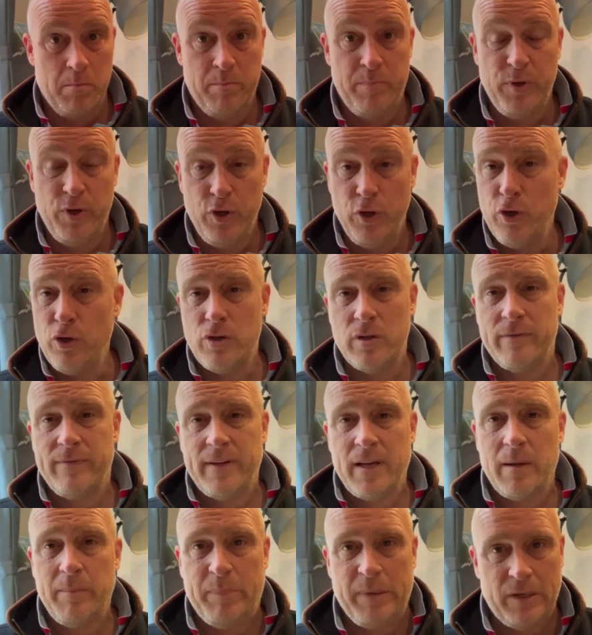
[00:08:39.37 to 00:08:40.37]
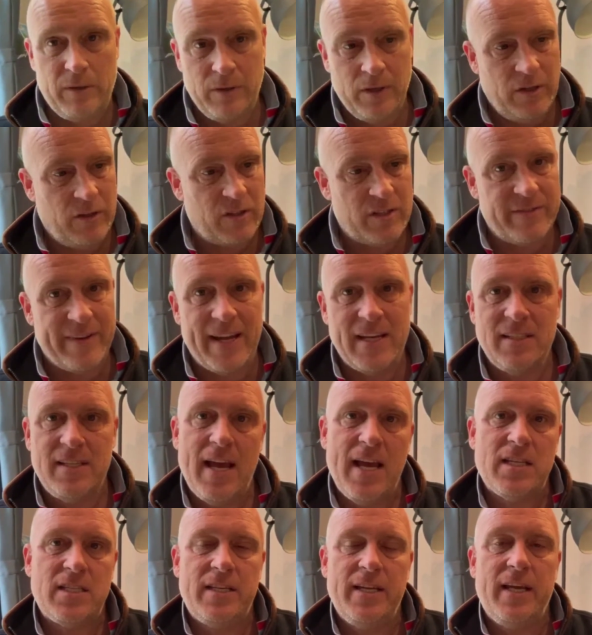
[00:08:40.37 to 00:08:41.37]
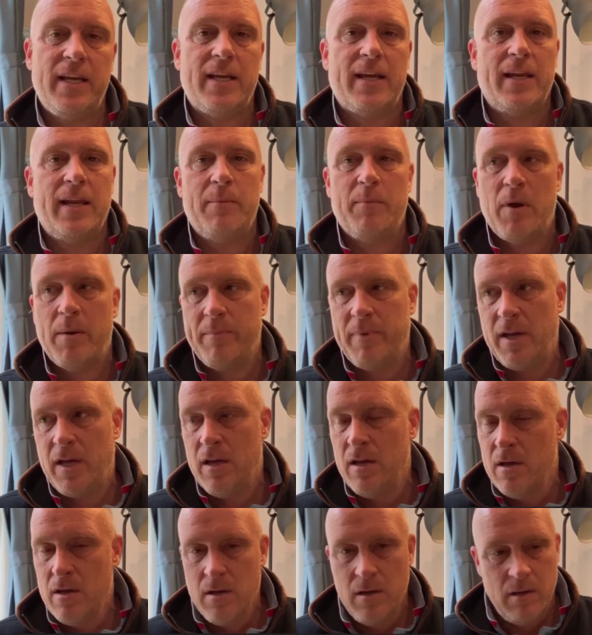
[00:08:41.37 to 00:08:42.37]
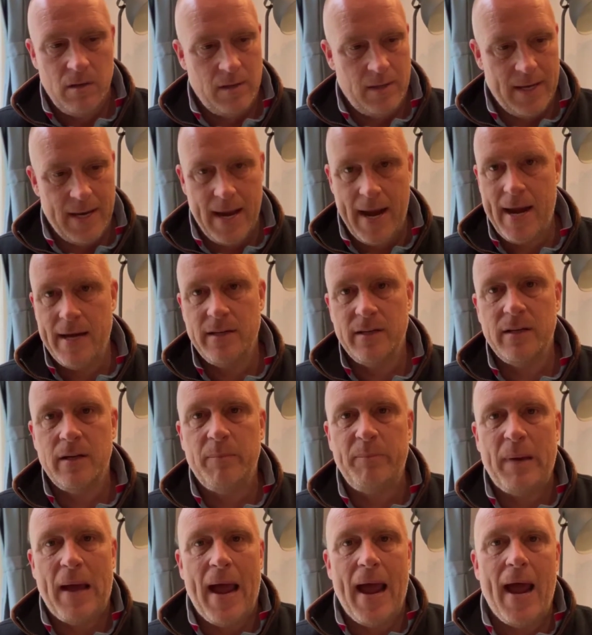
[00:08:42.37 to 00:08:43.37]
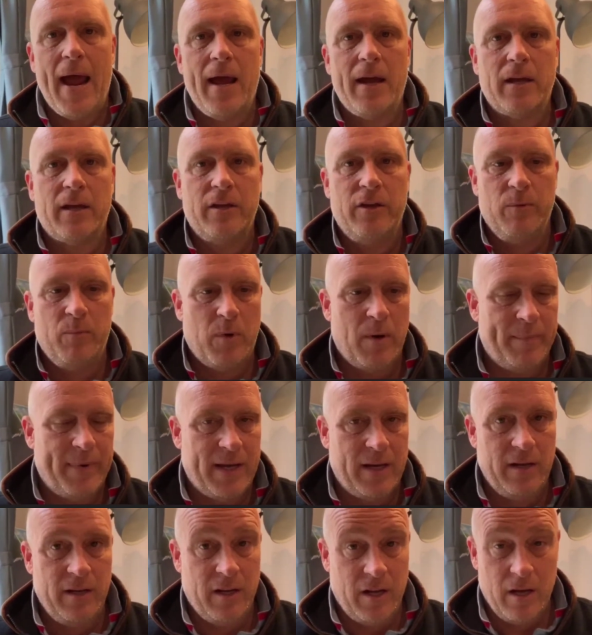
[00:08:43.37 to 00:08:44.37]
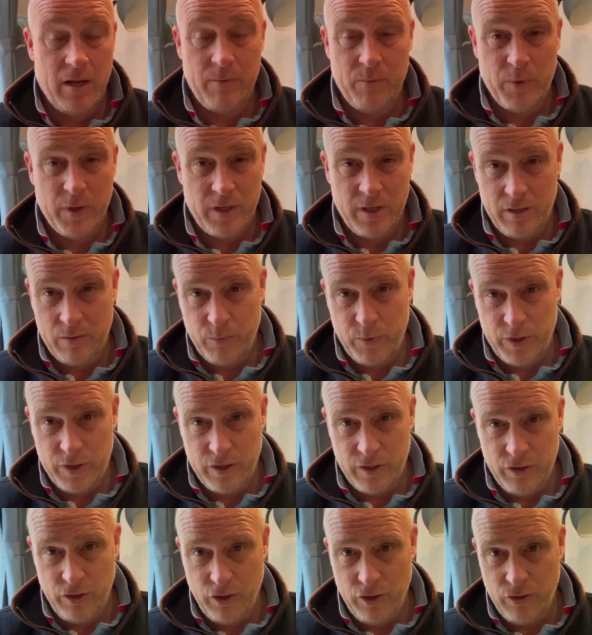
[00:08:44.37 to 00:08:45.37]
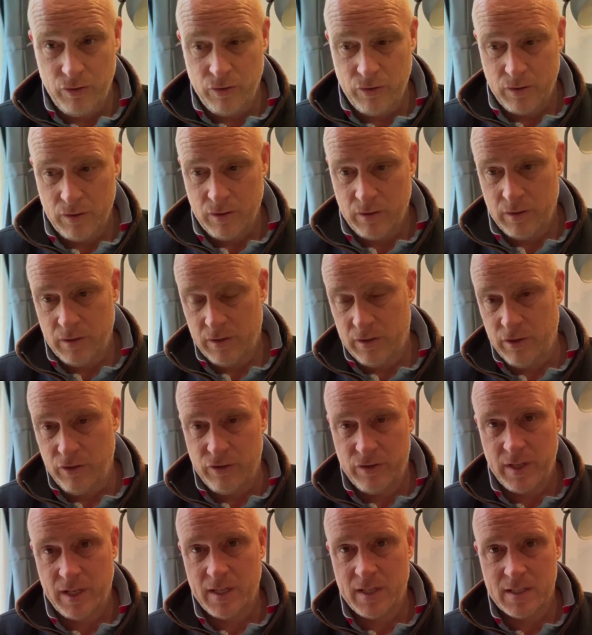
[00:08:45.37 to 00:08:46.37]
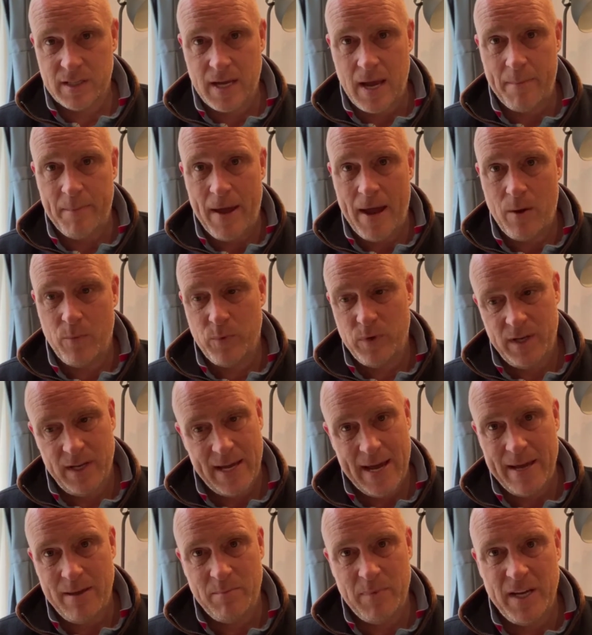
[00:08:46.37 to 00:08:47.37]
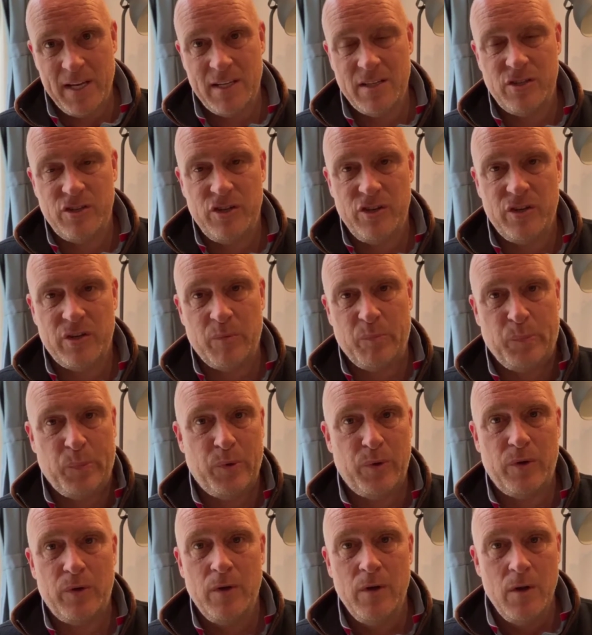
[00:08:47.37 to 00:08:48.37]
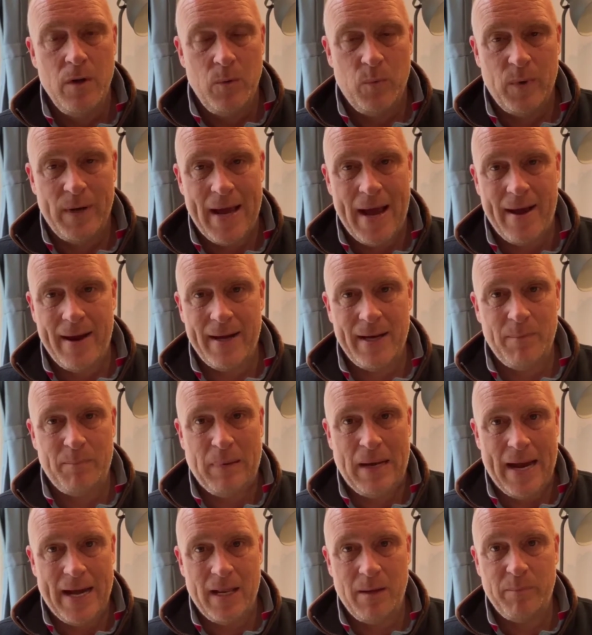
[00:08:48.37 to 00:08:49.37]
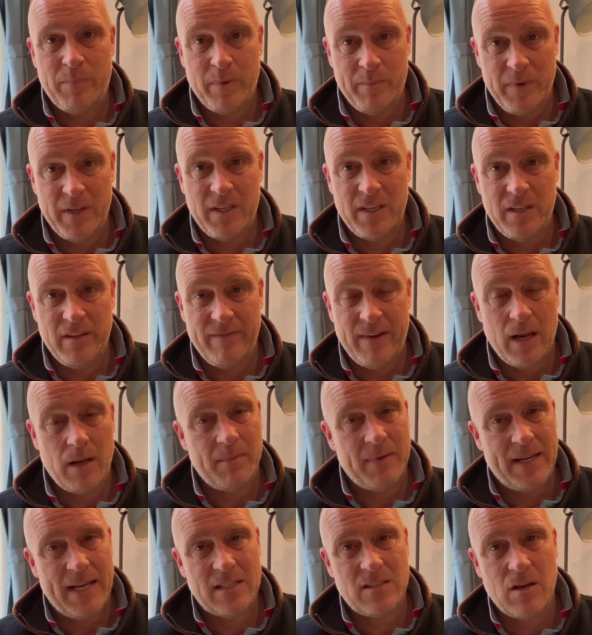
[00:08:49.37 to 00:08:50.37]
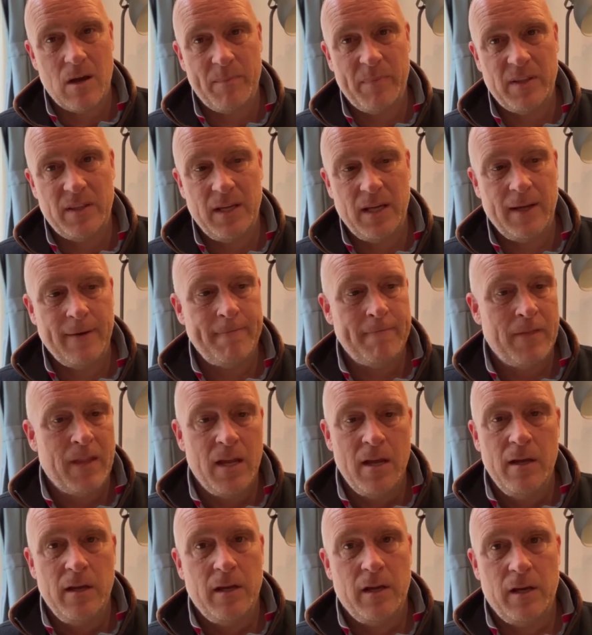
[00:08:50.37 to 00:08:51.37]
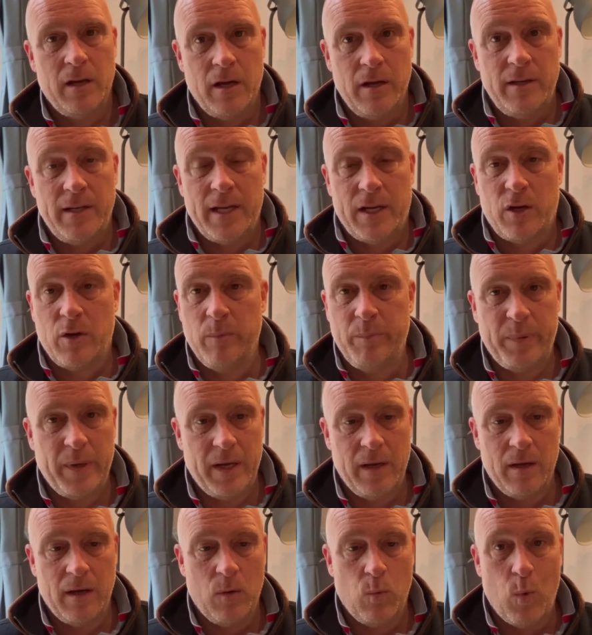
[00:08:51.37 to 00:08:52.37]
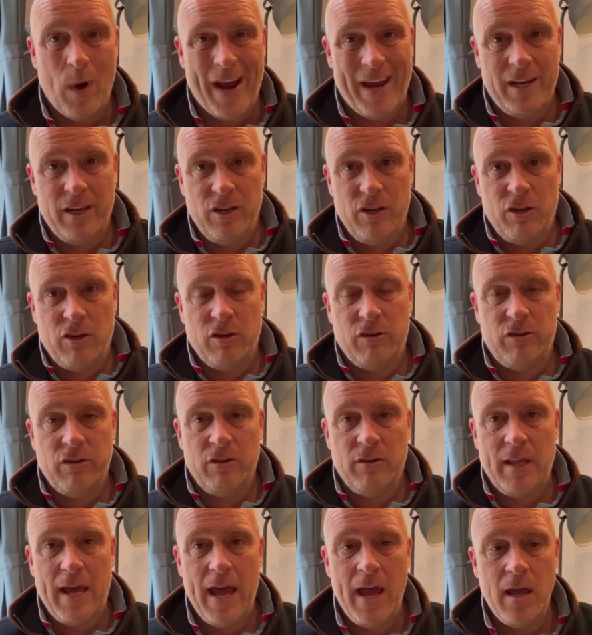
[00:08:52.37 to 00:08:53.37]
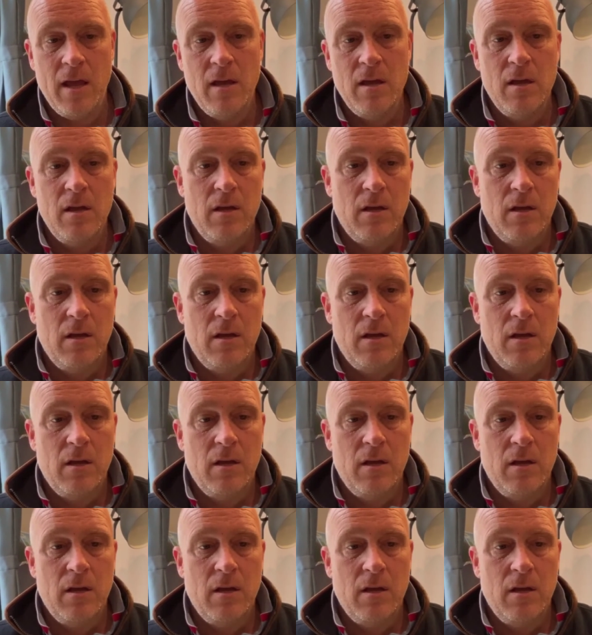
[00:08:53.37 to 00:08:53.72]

beautifully built and looks fantastic, and there might be land at the back. You might be able, you know, and with the new thing that's come out with the 8 meters you can put without any planning, permitted development, that type of thing. You know, there could be a way that you could do that.